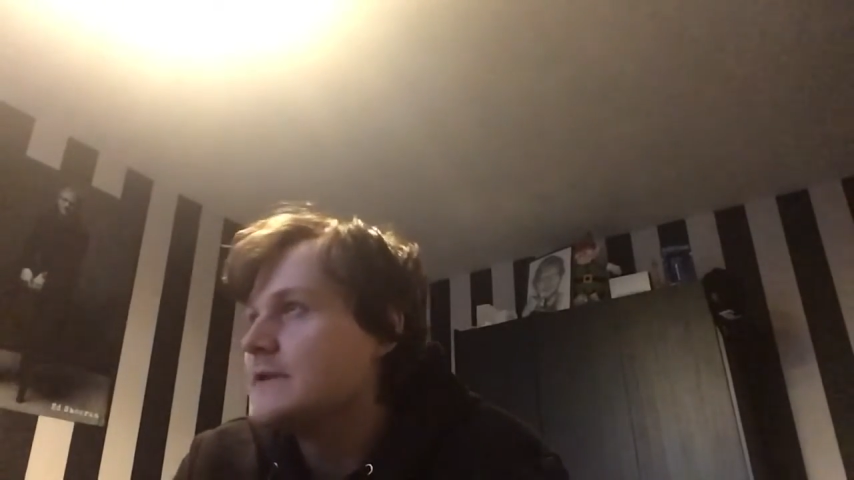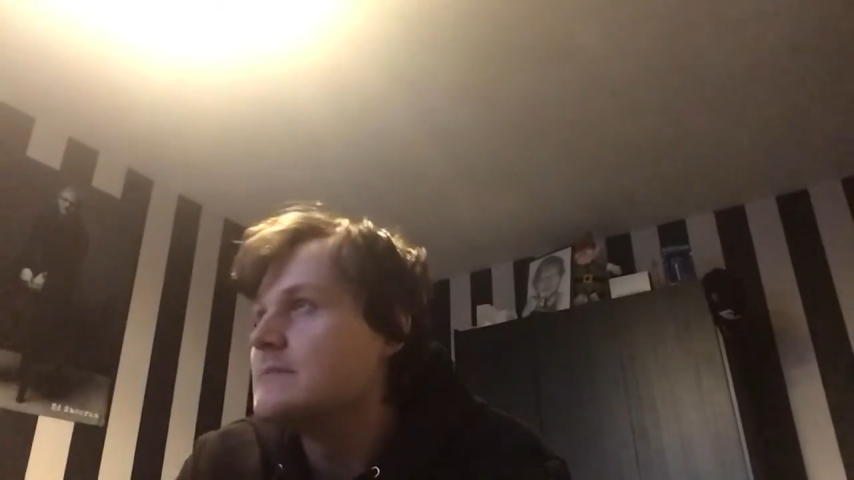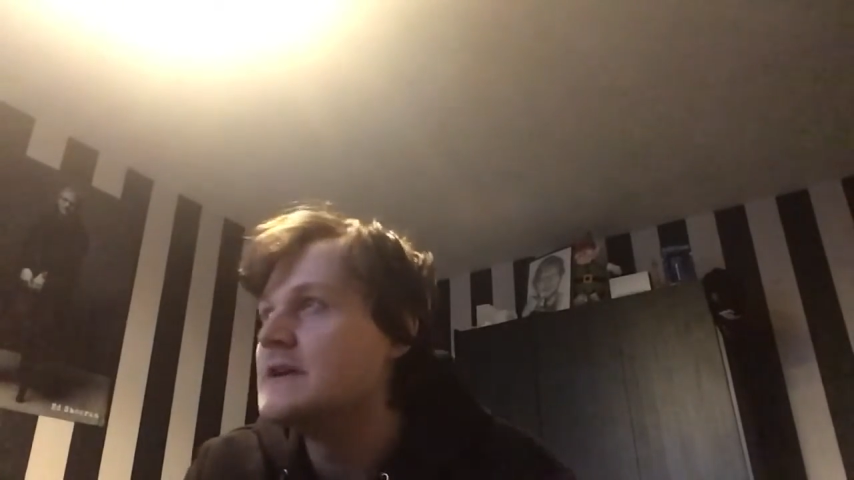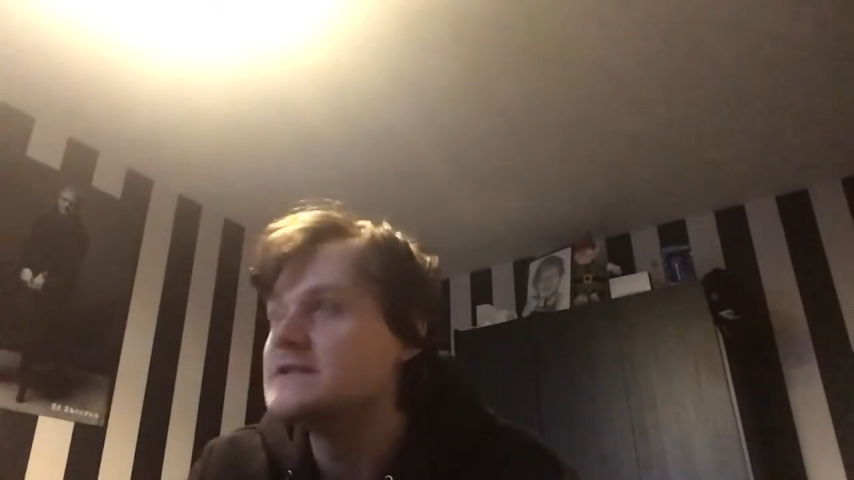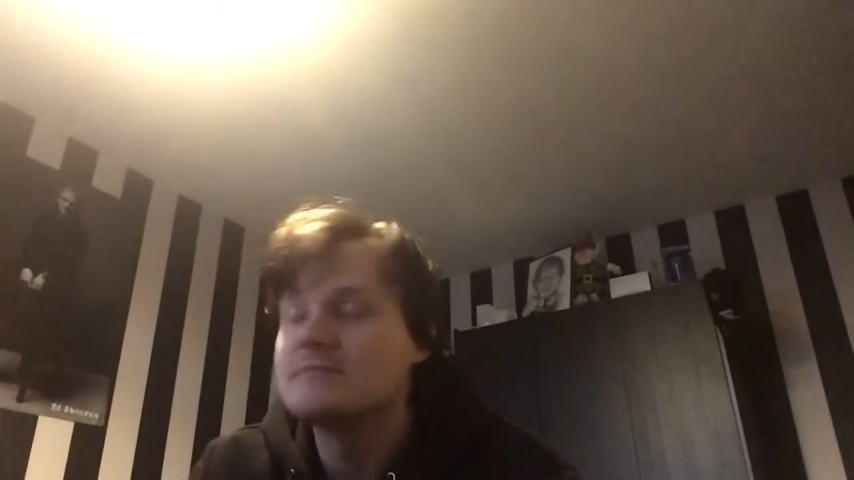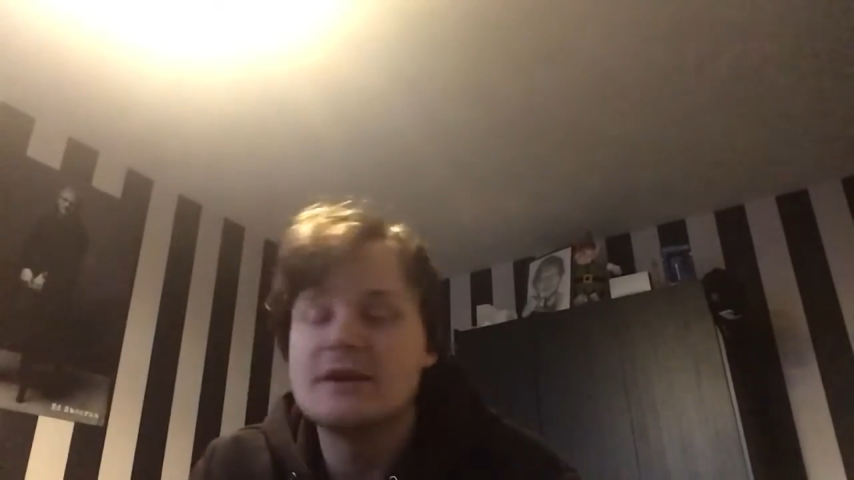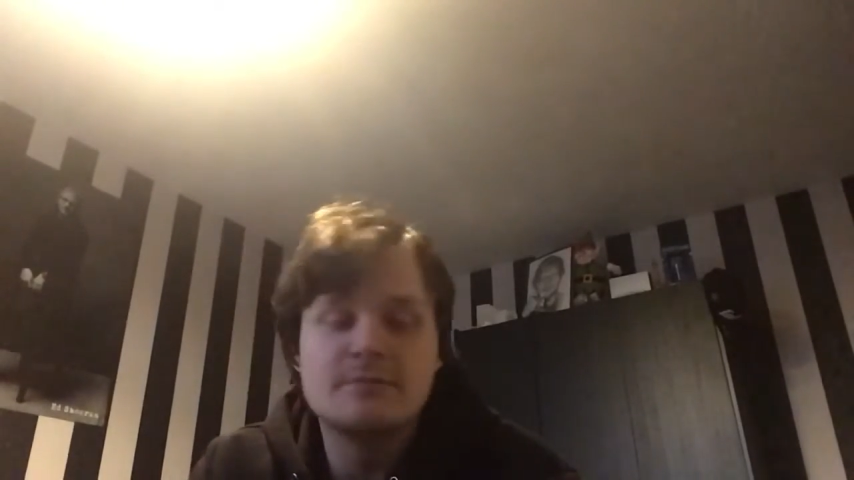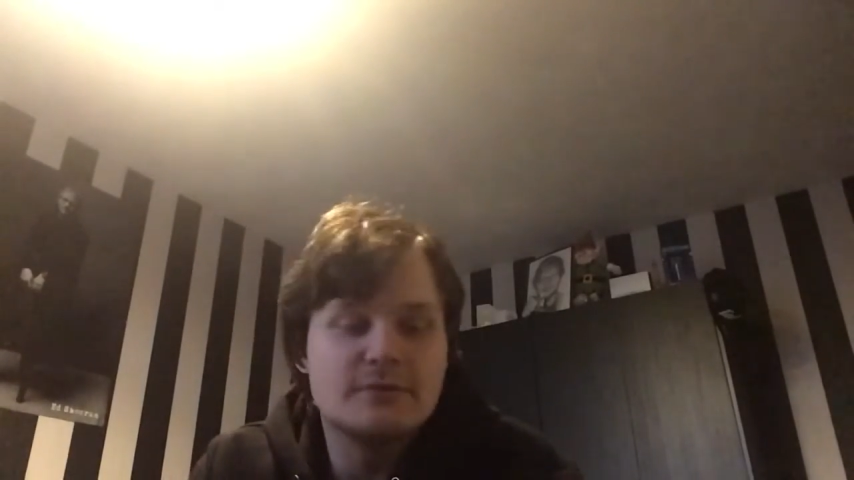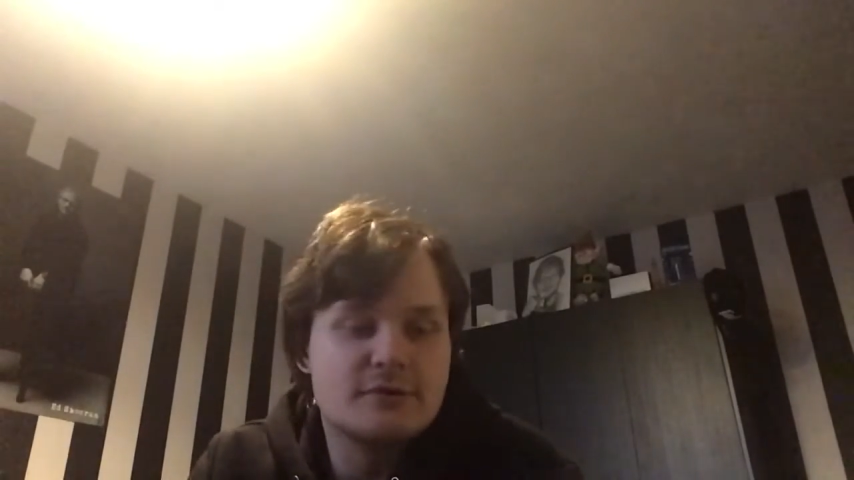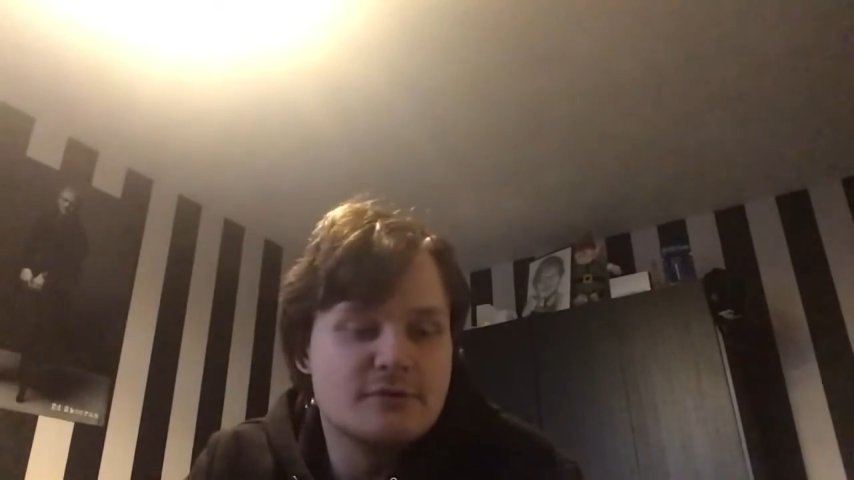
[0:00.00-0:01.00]
amazing
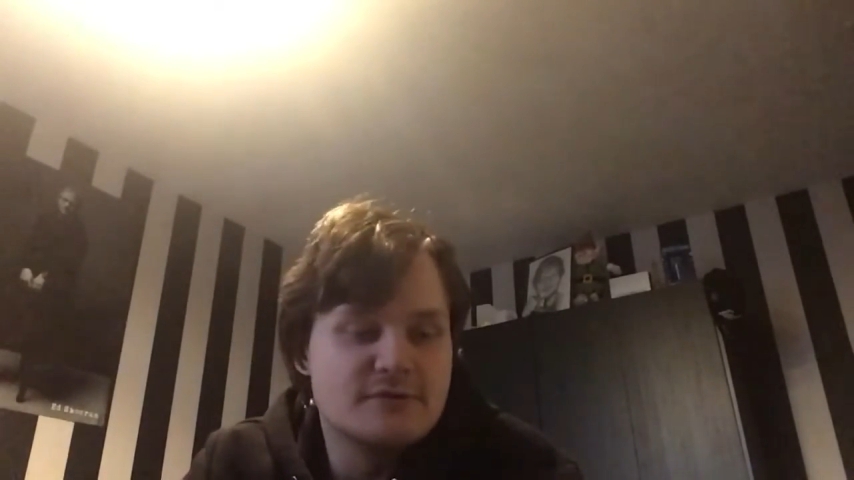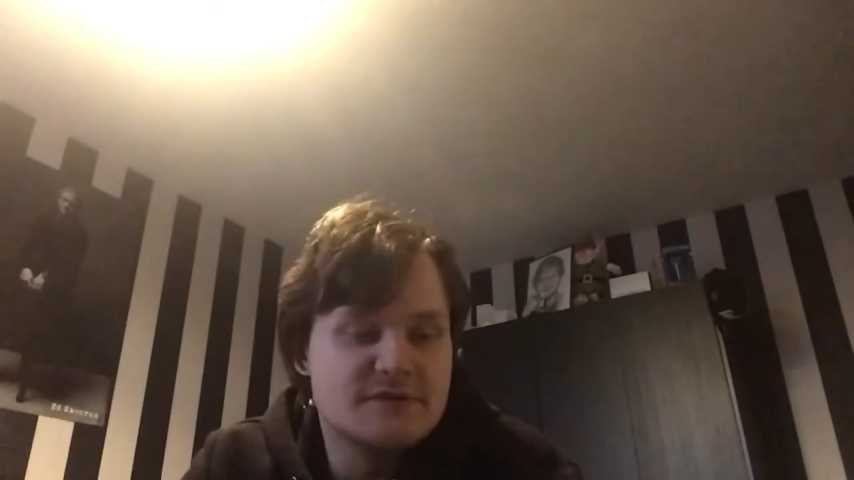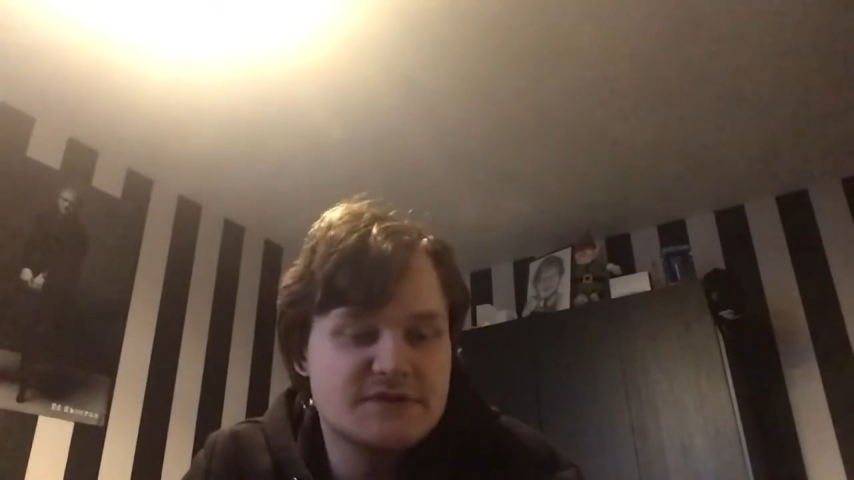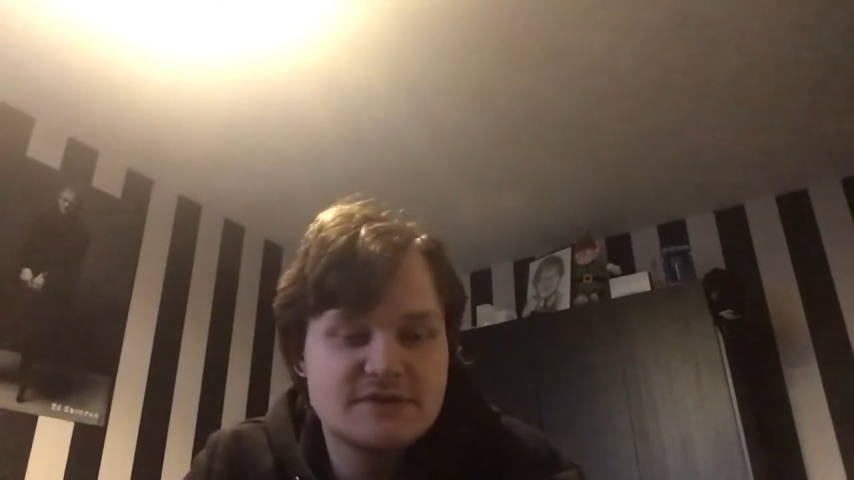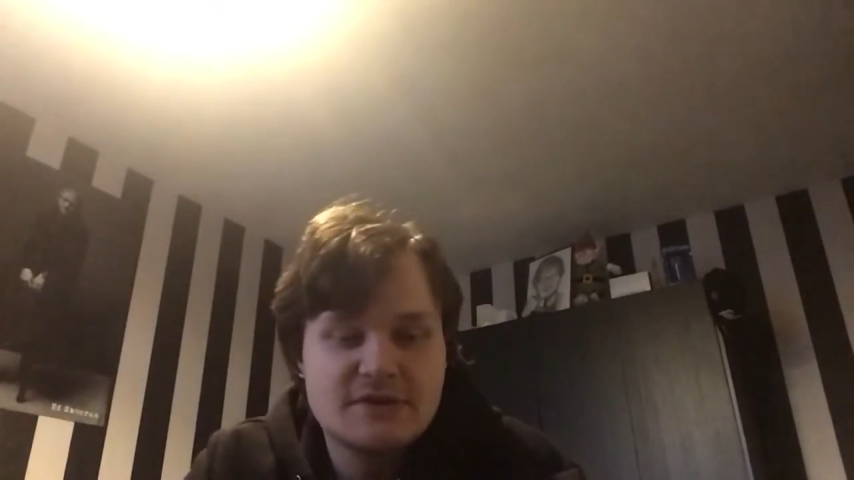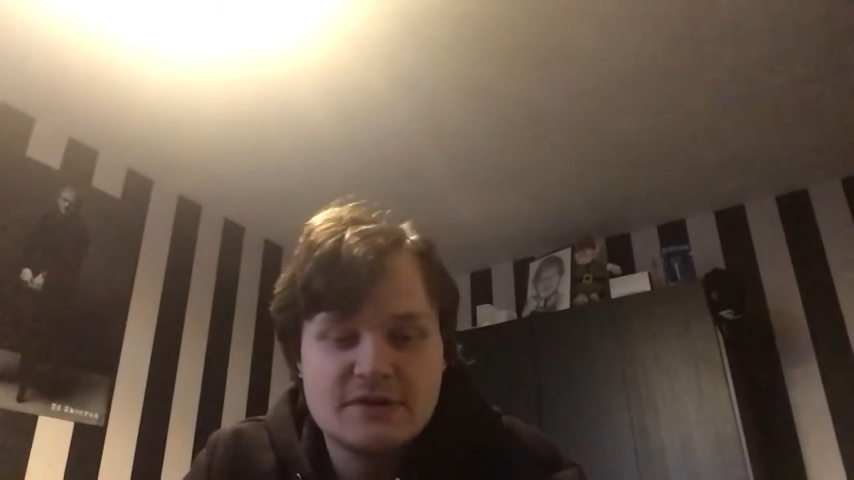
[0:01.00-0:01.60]
people who's